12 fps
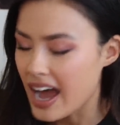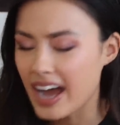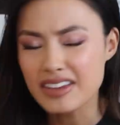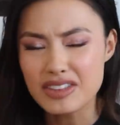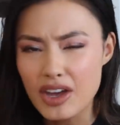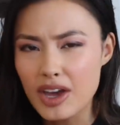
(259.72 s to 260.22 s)

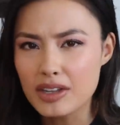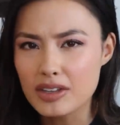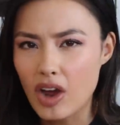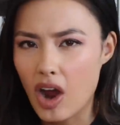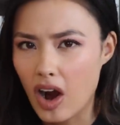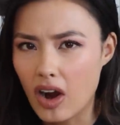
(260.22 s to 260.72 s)
I
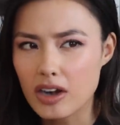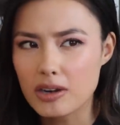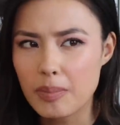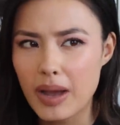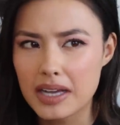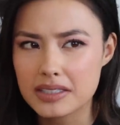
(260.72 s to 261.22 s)
thought
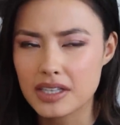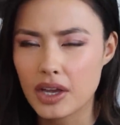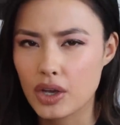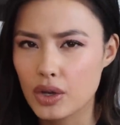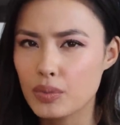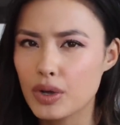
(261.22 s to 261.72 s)
hardbacks
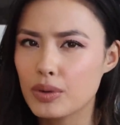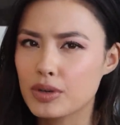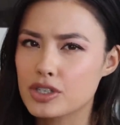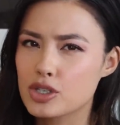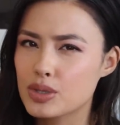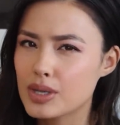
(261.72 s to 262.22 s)
at Goodwill
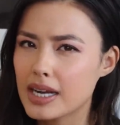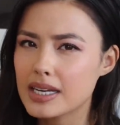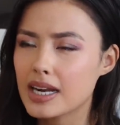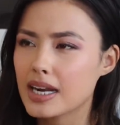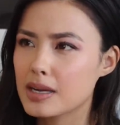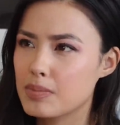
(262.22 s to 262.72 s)
were two
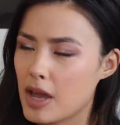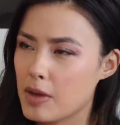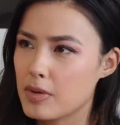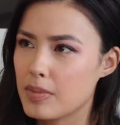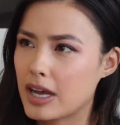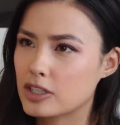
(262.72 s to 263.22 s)
ninety-nine and
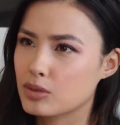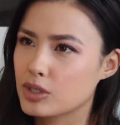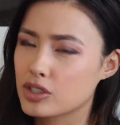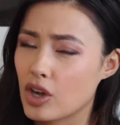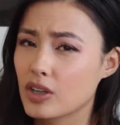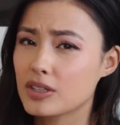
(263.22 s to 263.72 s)
paperbacks
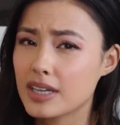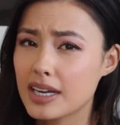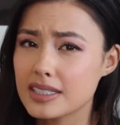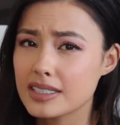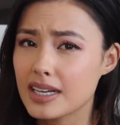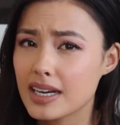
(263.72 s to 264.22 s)
were one
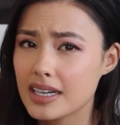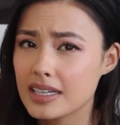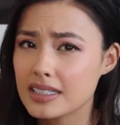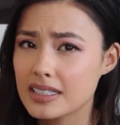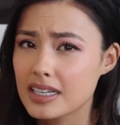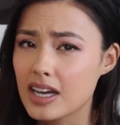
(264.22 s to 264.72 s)

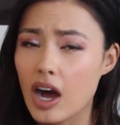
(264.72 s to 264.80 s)
ninety-nine.